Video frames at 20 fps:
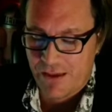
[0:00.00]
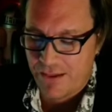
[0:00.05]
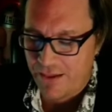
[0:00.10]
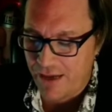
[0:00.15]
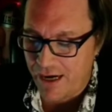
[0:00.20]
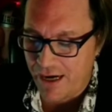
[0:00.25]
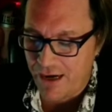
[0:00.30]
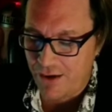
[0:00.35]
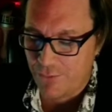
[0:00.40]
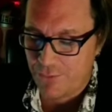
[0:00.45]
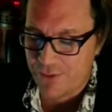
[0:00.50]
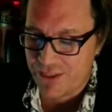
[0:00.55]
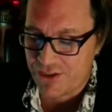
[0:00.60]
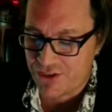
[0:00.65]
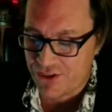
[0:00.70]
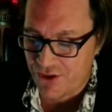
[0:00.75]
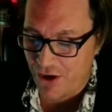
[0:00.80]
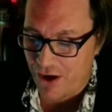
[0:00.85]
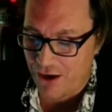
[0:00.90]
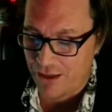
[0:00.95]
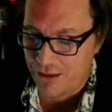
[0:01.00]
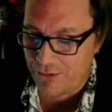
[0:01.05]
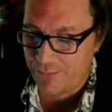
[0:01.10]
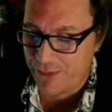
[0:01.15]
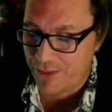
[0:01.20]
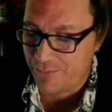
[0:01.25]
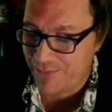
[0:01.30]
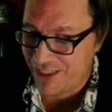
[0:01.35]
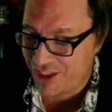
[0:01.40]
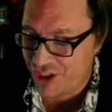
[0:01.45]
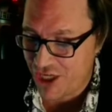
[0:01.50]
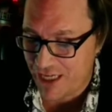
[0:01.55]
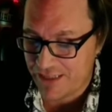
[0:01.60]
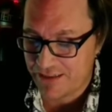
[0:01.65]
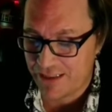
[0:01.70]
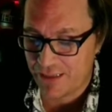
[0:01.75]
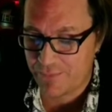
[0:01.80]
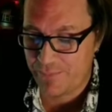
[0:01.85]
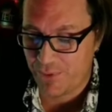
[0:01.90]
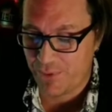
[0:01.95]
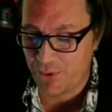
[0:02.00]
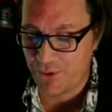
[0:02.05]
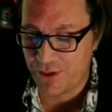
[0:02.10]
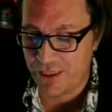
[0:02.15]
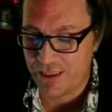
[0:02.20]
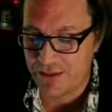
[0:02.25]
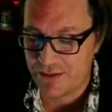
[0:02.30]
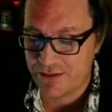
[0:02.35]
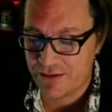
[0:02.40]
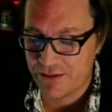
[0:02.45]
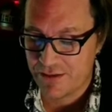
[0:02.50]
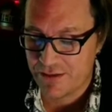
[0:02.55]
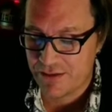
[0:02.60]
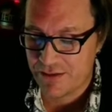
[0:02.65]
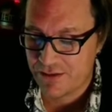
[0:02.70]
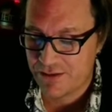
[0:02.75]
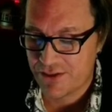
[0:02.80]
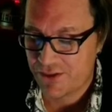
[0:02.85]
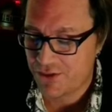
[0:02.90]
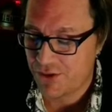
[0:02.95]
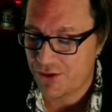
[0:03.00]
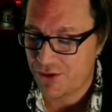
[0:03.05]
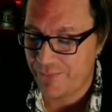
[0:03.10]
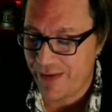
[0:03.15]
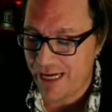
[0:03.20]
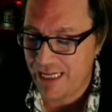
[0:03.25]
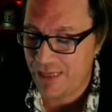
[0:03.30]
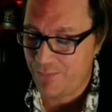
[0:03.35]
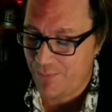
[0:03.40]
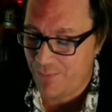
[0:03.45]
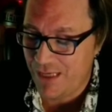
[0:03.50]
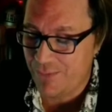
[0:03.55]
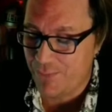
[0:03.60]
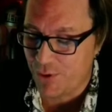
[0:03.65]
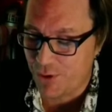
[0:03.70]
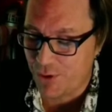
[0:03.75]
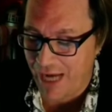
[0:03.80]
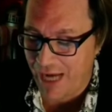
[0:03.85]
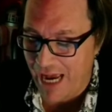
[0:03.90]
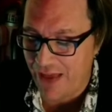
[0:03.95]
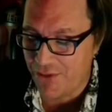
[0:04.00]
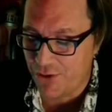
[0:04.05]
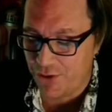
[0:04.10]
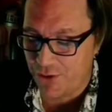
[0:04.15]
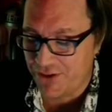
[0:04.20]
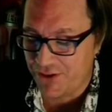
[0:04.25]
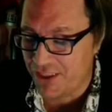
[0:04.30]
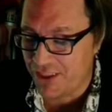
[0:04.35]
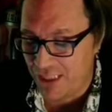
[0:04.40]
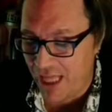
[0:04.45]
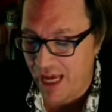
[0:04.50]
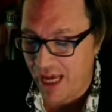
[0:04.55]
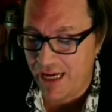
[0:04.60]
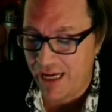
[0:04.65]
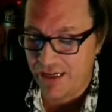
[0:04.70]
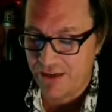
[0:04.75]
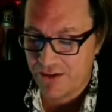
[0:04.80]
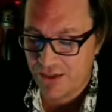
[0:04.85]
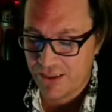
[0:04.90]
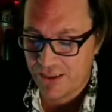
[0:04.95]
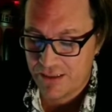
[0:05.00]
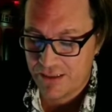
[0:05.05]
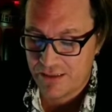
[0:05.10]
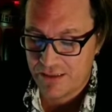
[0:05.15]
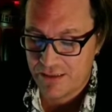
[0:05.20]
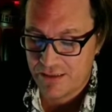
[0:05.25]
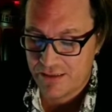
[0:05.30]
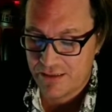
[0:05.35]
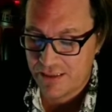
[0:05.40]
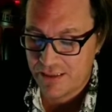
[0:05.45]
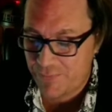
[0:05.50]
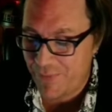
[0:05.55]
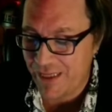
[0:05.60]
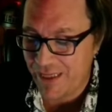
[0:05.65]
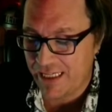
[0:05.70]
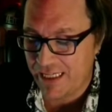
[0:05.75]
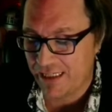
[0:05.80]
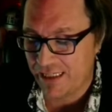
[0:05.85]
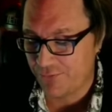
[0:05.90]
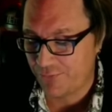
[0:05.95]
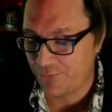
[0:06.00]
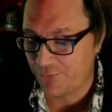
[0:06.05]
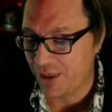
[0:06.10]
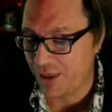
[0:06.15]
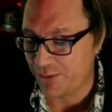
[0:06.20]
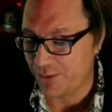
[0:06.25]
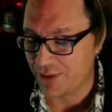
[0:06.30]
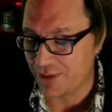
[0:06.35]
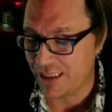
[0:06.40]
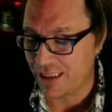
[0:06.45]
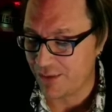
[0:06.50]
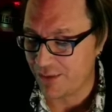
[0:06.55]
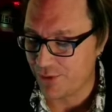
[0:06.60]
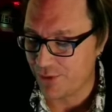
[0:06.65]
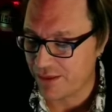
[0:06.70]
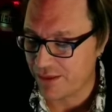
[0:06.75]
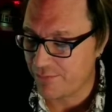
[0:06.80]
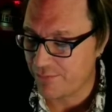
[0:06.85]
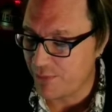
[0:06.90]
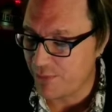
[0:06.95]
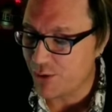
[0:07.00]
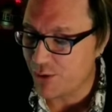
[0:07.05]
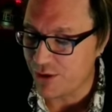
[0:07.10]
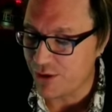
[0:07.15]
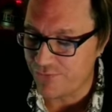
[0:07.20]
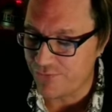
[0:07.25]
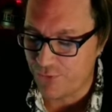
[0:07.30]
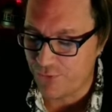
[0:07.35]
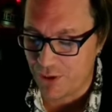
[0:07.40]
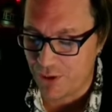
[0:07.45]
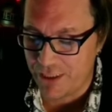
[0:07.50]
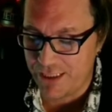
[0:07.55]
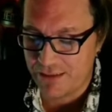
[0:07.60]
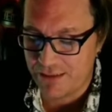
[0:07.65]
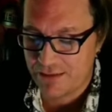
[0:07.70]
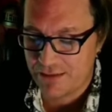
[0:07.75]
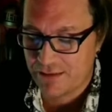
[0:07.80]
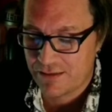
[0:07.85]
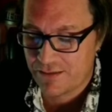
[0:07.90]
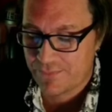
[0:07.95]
There, with solemn and majestic poise, stood many people gathered in the light, speaking infrequently with muted voice.